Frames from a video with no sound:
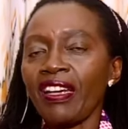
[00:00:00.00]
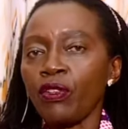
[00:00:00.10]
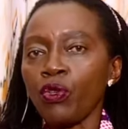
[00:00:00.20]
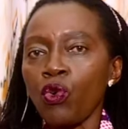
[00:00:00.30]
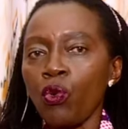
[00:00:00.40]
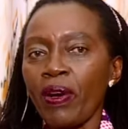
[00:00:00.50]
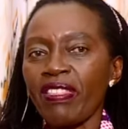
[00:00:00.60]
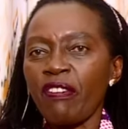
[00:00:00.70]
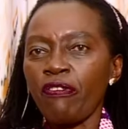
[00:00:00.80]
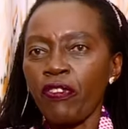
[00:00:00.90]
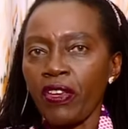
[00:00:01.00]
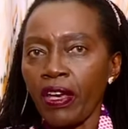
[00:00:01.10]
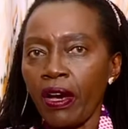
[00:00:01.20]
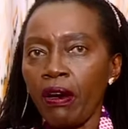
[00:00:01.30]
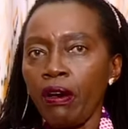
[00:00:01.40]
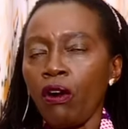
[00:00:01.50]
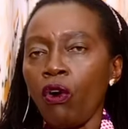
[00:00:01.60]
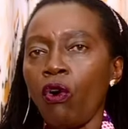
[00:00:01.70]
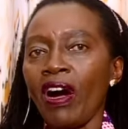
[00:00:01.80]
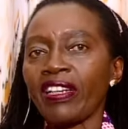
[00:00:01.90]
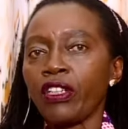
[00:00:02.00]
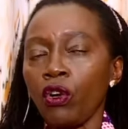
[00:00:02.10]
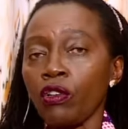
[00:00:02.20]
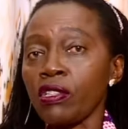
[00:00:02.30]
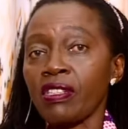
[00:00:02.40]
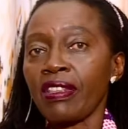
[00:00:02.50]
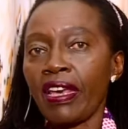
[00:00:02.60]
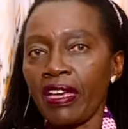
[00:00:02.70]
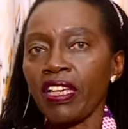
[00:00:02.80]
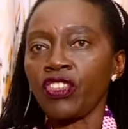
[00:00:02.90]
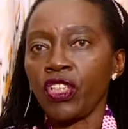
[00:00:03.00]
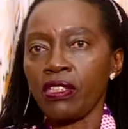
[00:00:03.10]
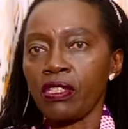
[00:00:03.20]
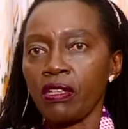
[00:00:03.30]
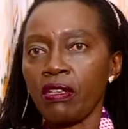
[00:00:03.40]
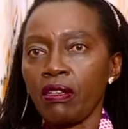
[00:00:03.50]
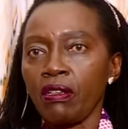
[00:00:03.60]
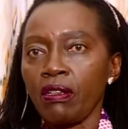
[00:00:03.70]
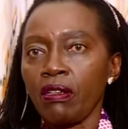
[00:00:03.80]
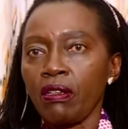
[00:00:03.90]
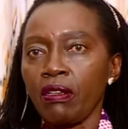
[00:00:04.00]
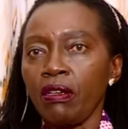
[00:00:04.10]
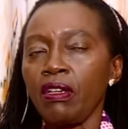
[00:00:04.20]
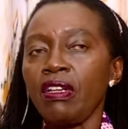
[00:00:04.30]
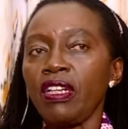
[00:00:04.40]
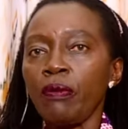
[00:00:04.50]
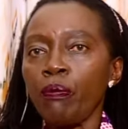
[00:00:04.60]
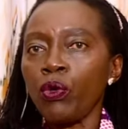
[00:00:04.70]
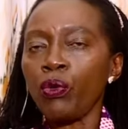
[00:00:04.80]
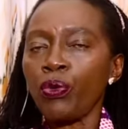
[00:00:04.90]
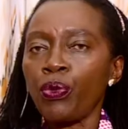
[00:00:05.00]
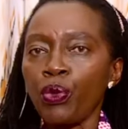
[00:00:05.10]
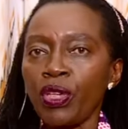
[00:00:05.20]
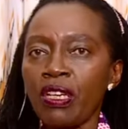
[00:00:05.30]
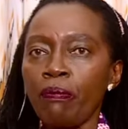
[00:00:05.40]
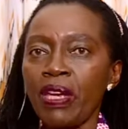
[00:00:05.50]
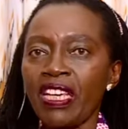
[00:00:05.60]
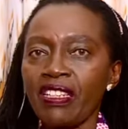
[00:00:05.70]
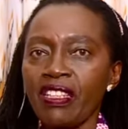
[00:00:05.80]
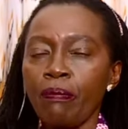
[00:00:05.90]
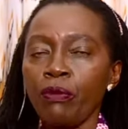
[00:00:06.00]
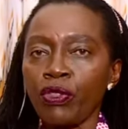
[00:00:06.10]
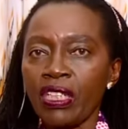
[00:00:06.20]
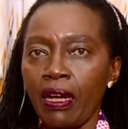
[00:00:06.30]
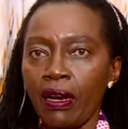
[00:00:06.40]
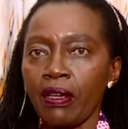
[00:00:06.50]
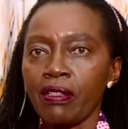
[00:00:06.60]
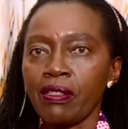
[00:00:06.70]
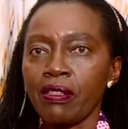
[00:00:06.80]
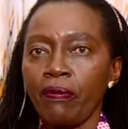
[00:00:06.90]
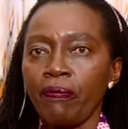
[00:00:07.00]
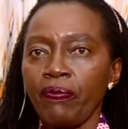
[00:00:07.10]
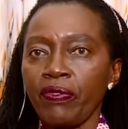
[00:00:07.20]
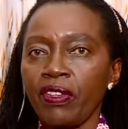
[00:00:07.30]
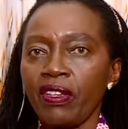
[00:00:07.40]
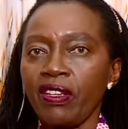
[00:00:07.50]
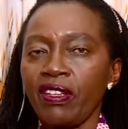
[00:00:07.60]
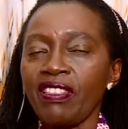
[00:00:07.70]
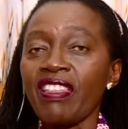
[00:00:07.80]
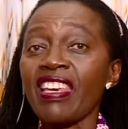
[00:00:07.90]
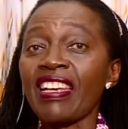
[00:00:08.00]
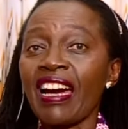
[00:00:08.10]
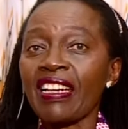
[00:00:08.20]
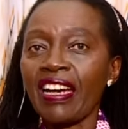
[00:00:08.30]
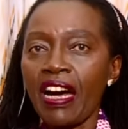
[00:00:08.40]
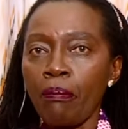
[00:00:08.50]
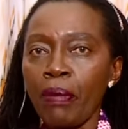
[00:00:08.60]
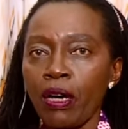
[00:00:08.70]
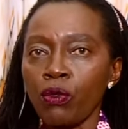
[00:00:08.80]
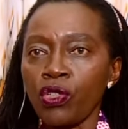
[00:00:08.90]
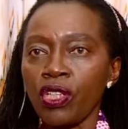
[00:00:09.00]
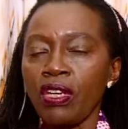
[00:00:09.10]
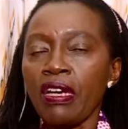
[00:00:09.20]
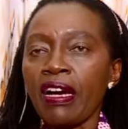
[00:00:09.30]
I don't know whether fear or had lost their agency. Limuru 3 made them realize that they can come out